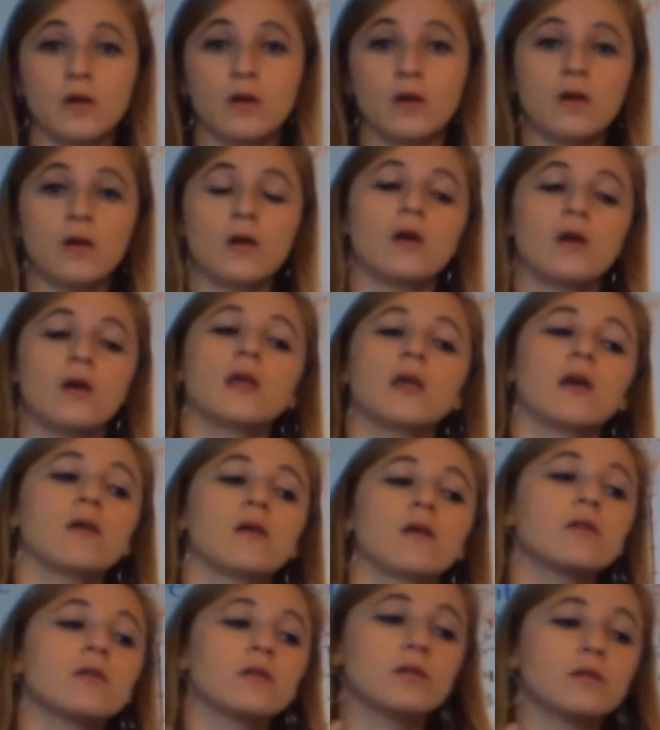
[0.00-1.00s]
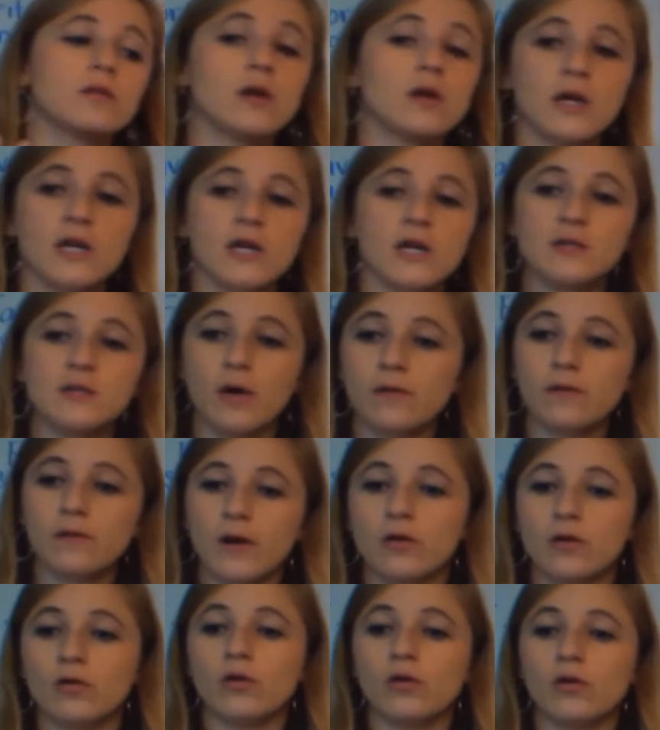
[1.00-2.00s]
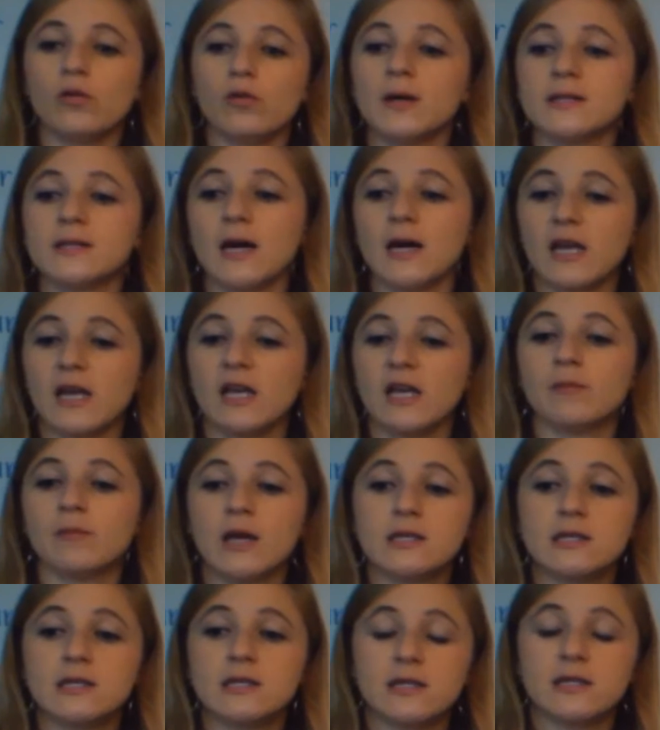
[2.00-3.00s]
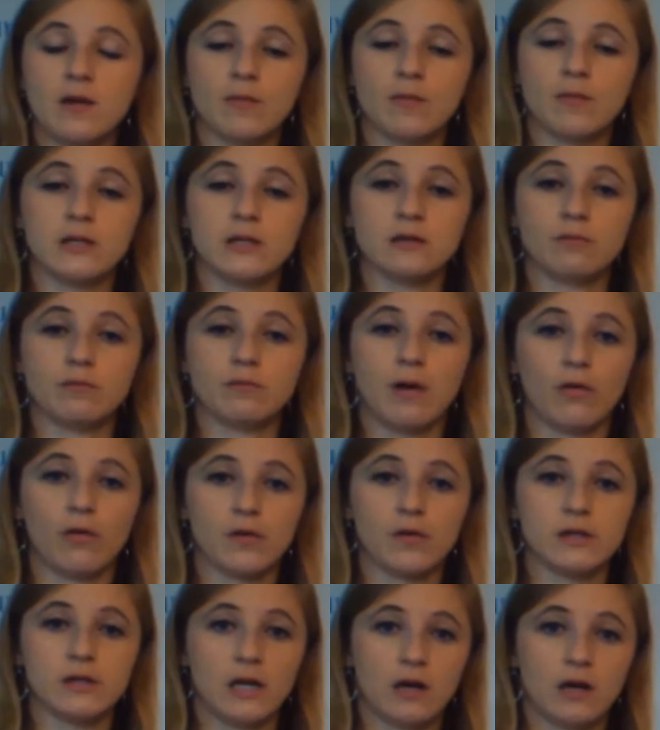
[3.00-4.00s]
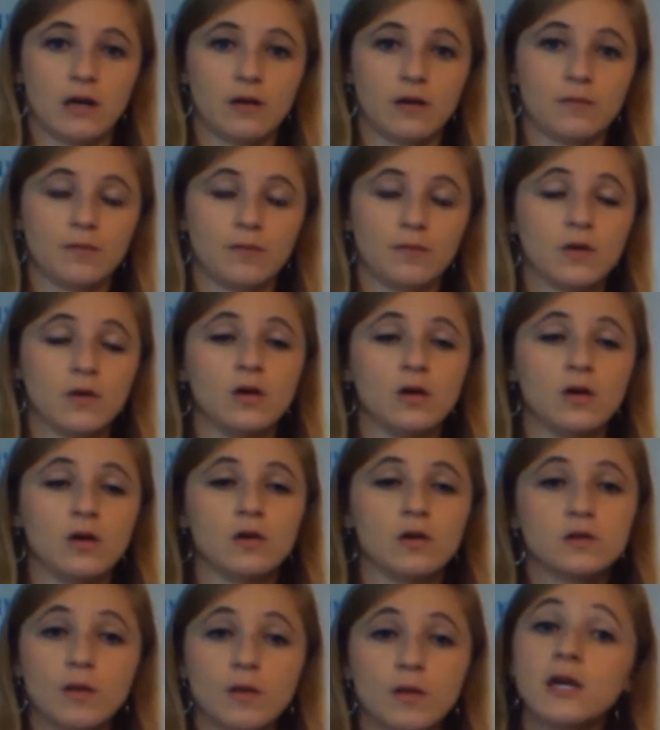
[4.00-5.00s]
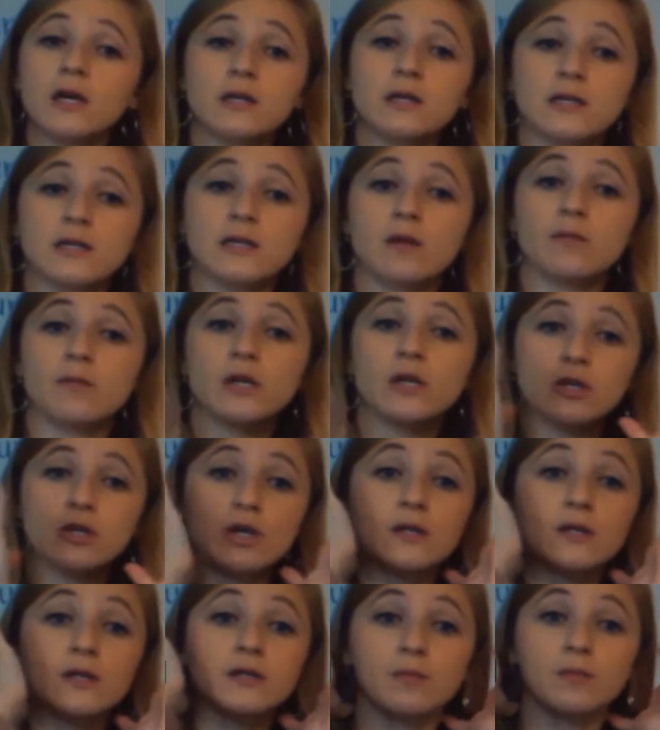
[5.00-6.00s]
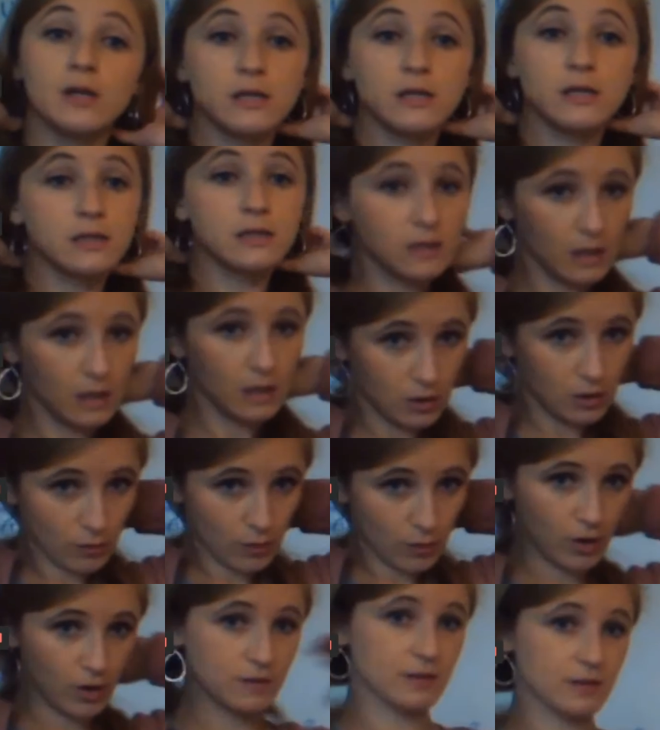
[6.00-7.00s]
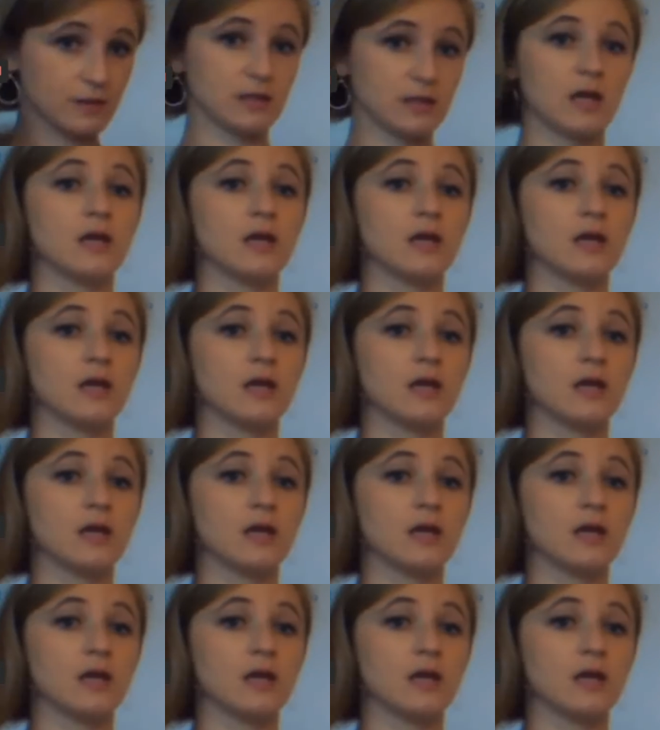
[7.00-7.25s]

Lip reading: Okay, the next part of our goal was I can make statements about the data. So making a statement just means that you are saying